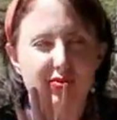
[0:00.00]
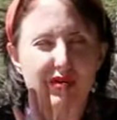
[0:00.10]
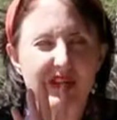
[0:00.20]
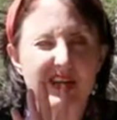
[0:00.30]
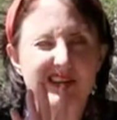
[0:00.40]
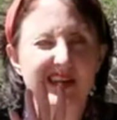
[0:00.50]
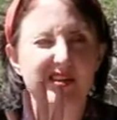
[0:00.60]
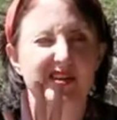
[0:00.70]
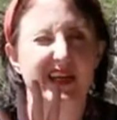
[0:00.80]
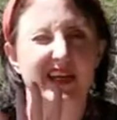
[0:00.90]
There's another
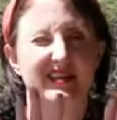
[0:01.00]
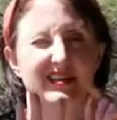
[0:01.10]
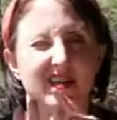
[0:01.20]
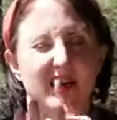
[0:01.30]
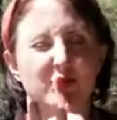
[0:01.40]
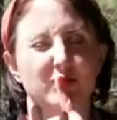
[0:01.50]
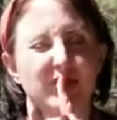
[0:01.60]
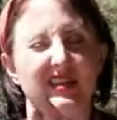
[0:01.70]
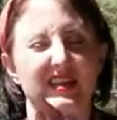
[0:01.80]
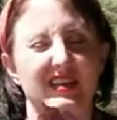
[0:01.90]
candle. I'm going to
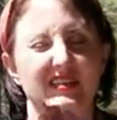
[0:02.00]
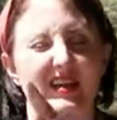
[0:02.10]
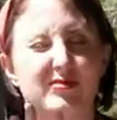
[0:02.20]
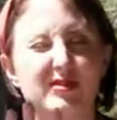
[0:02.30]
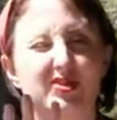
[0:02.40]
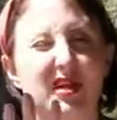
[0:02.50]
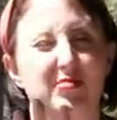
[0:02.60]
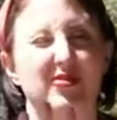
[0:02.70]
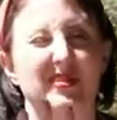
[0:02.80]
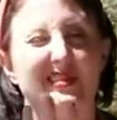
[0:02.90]
breathe in and then I'm going to try to
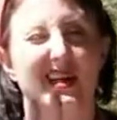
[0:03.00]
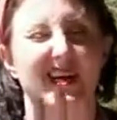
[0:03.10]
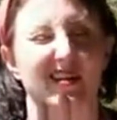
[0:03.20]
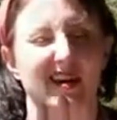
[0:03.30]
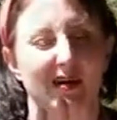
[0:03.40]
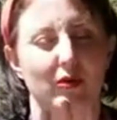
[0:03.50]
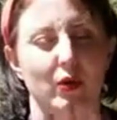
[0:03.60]
blow this candle out.